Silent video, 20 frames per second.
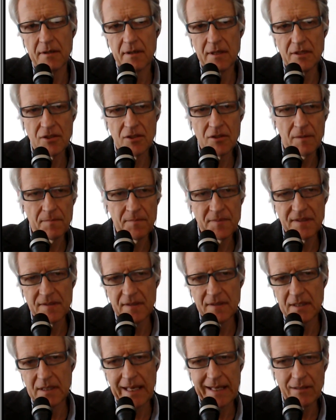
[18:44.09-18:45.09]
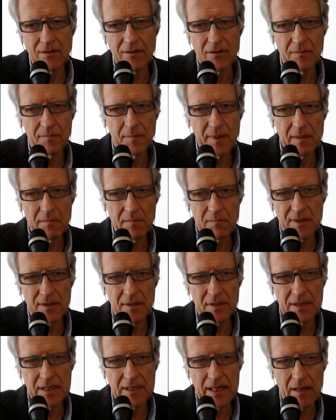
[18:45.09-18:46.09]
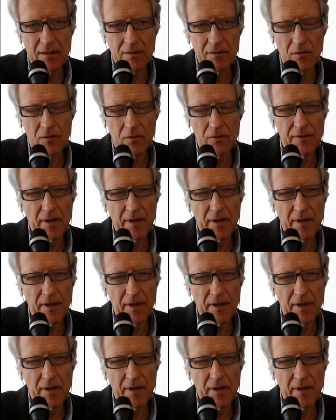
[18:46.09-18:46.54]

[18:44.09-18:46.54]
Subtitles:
their shops that had not been burnt down,